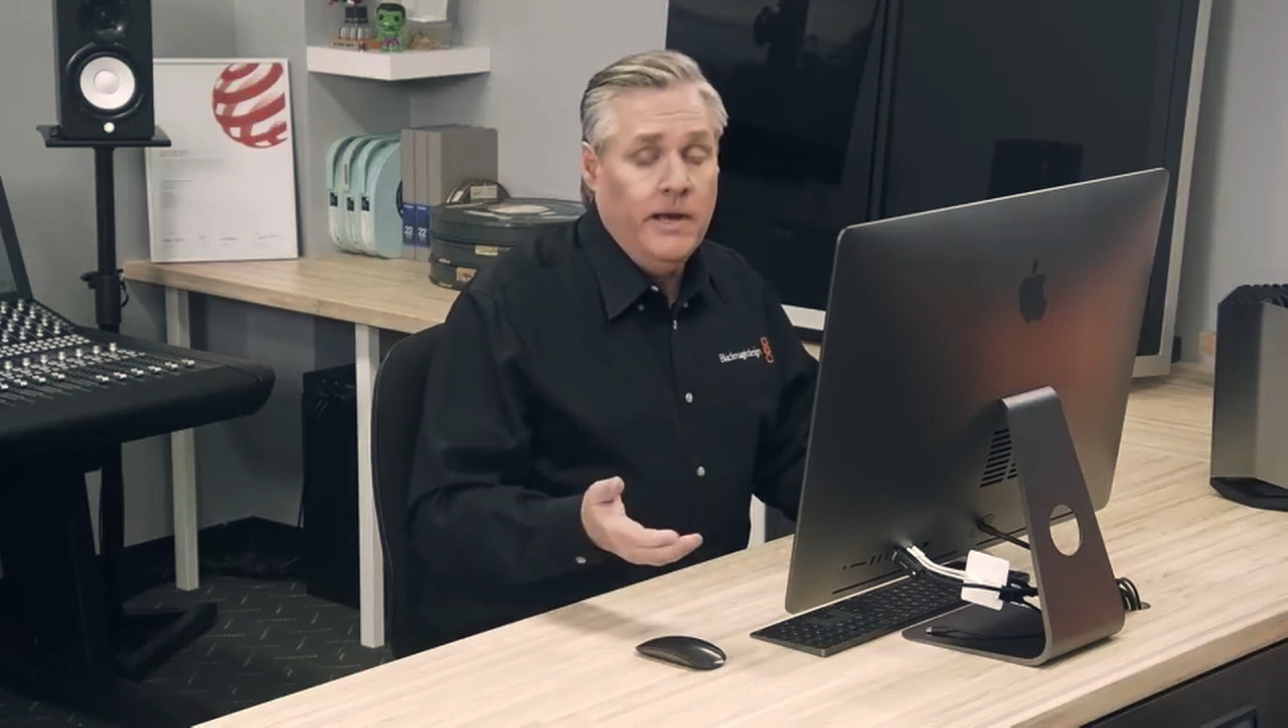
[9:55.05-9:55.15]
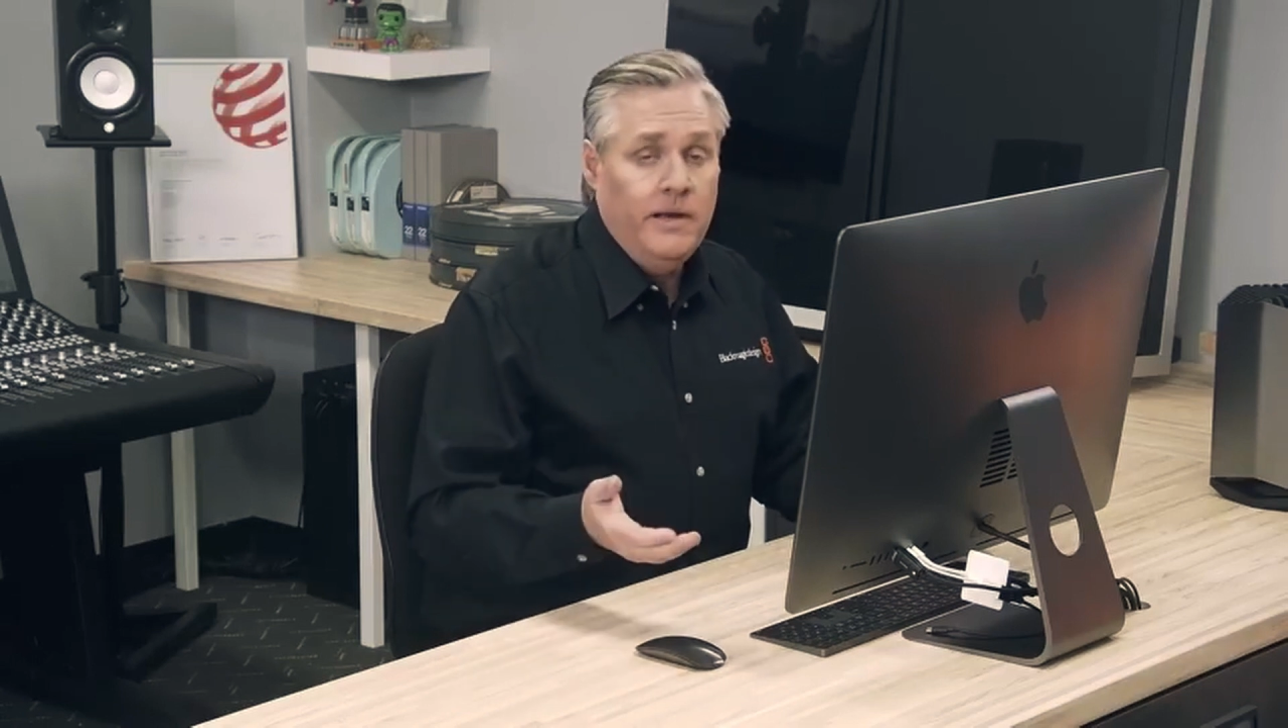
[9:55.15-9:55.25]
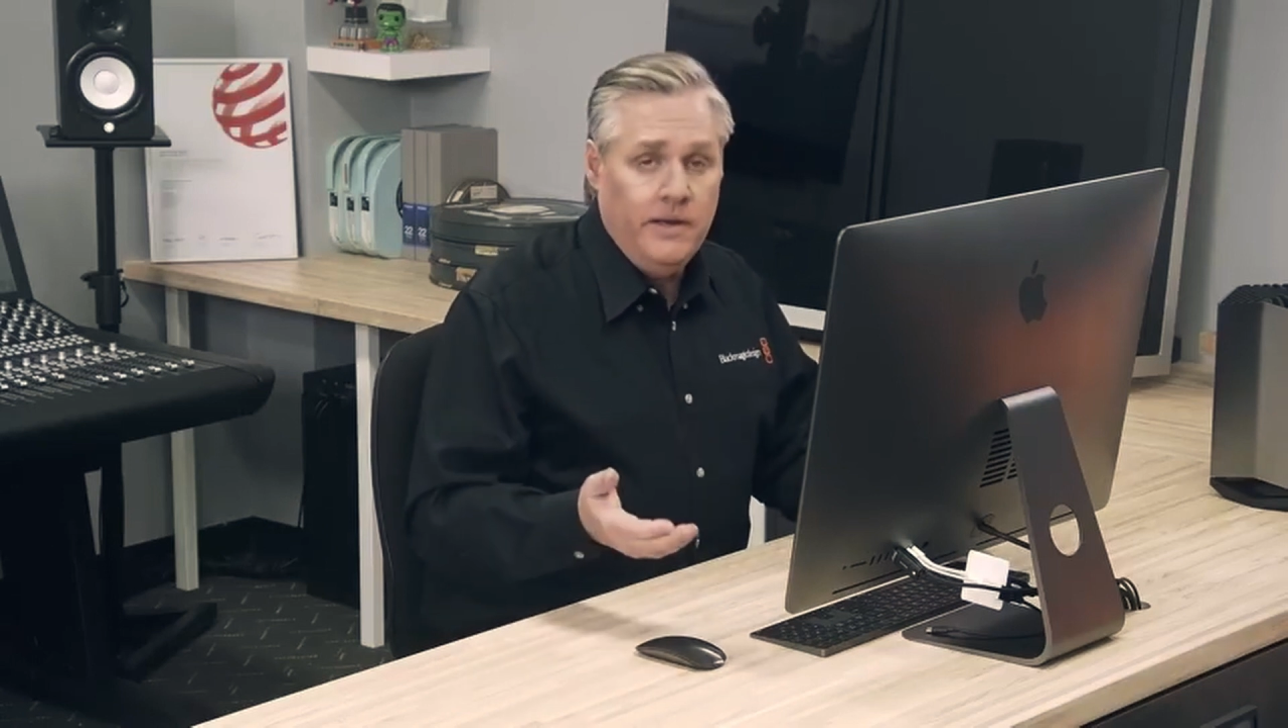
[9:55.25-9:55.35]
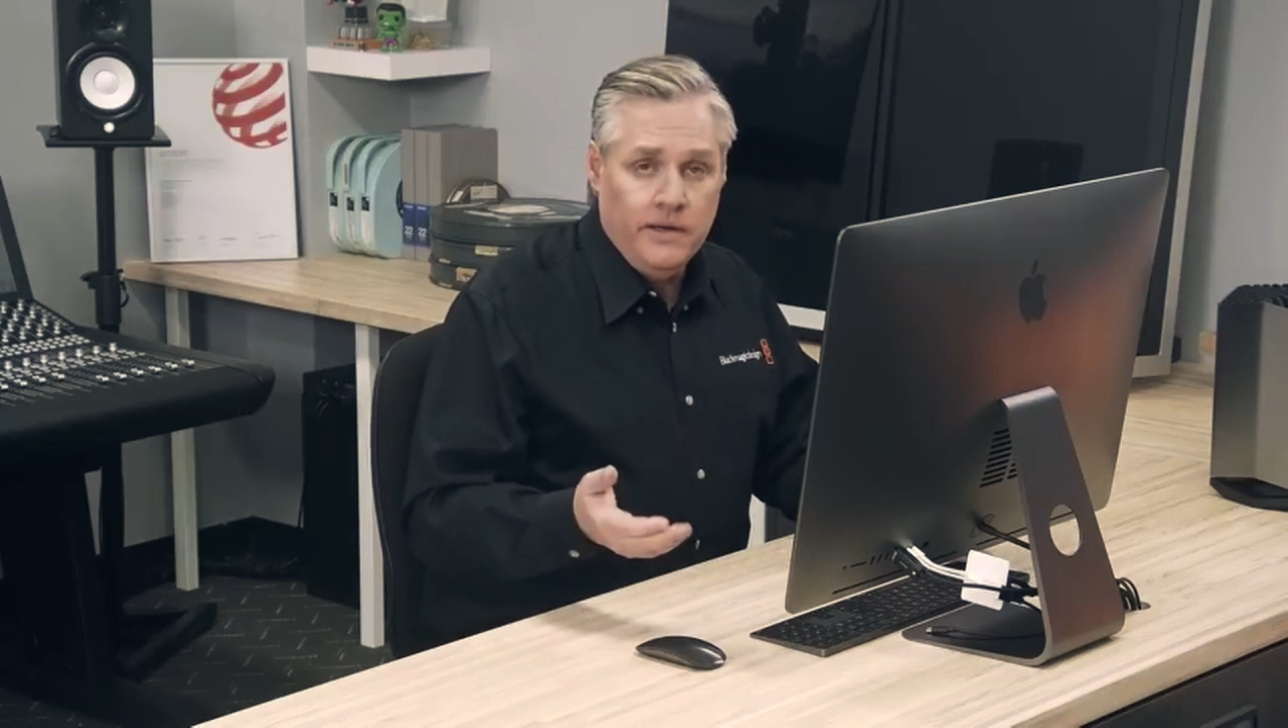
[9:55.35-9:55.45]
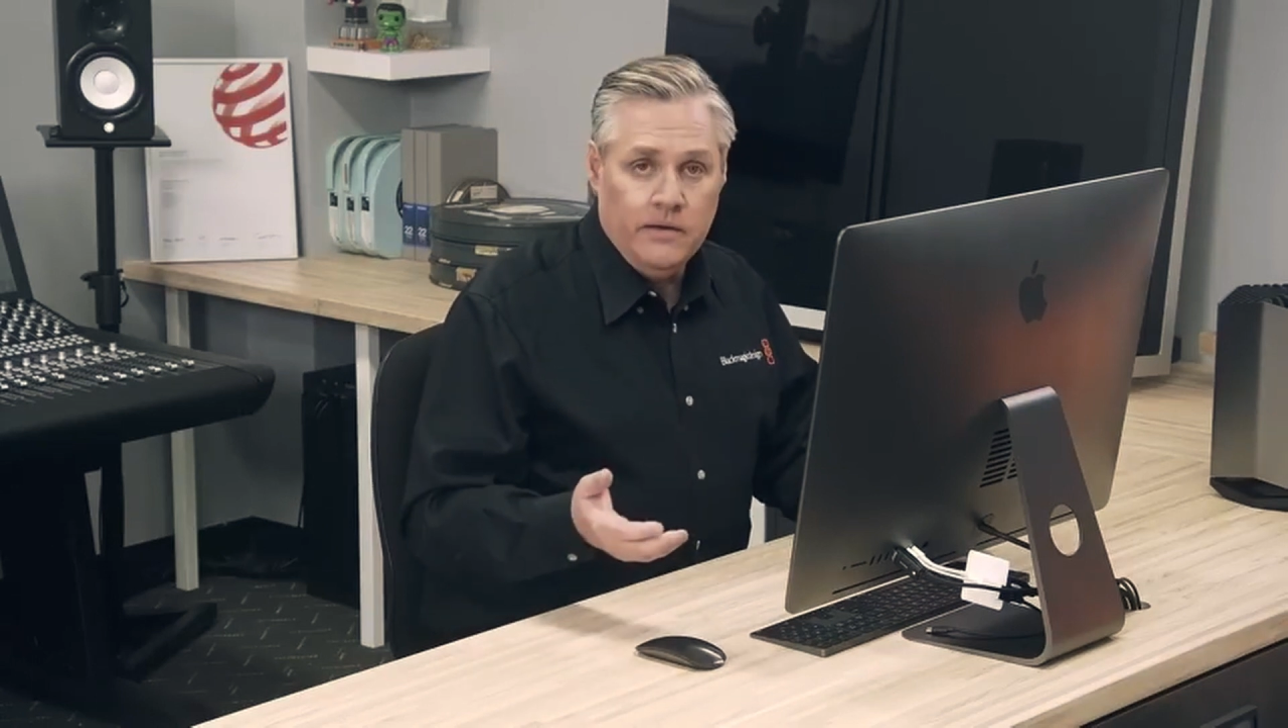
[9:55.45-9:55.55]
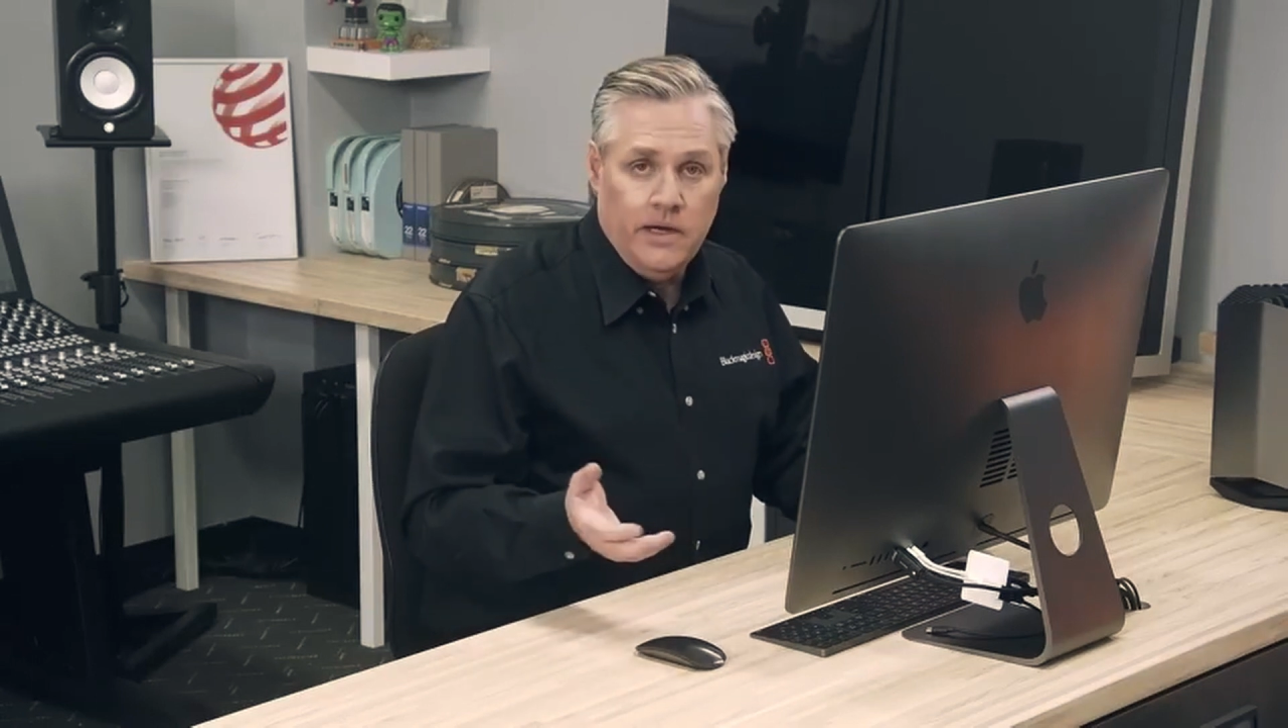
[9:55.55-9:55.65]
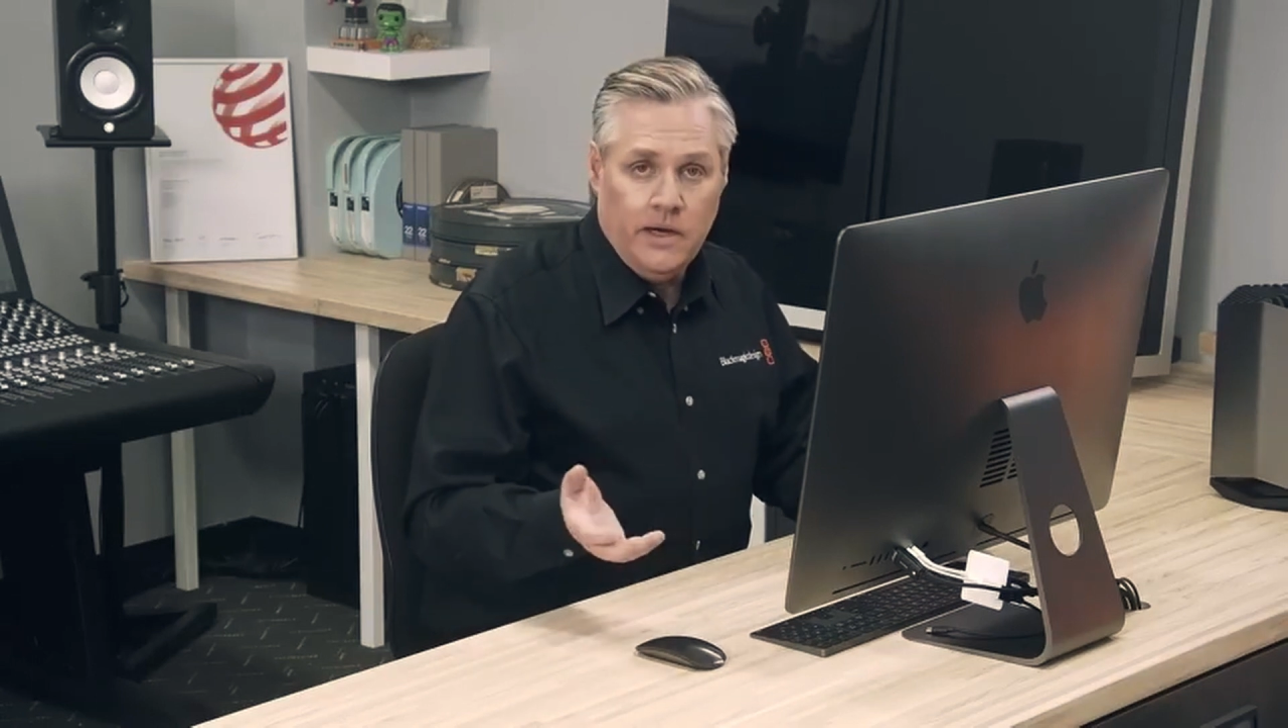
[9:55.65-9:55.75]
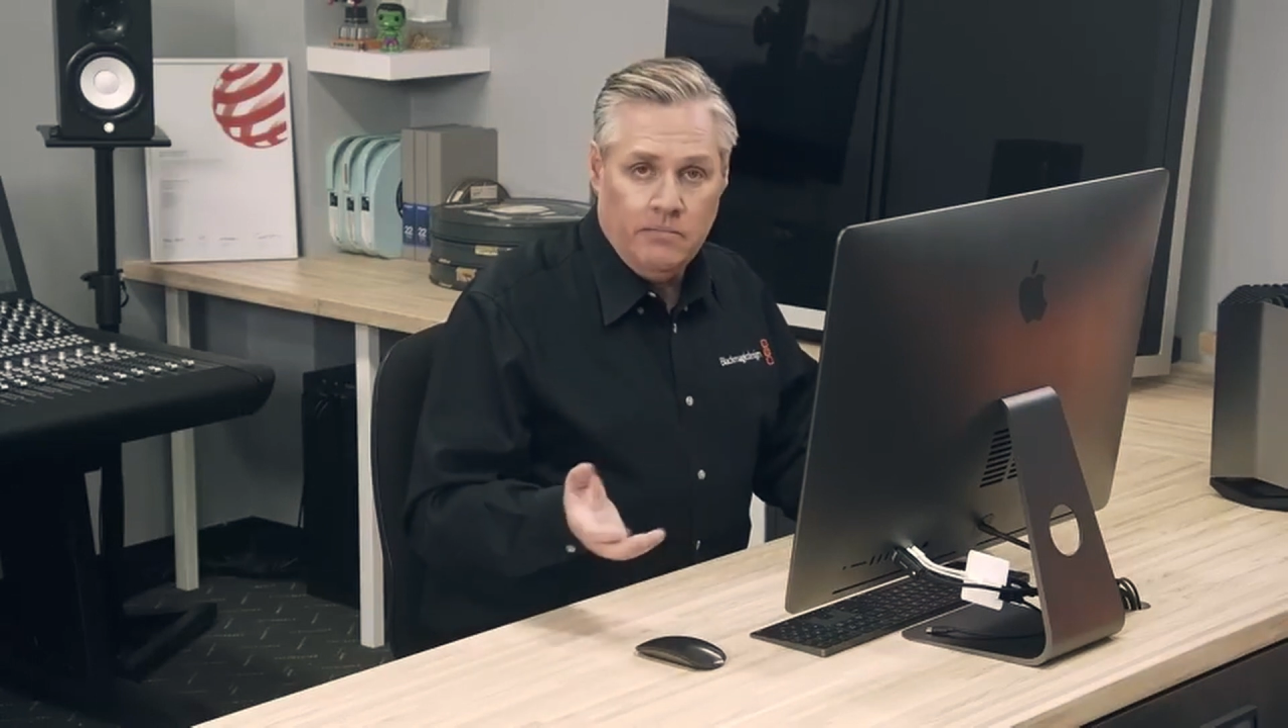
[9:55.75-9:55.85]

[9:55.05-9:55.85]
editing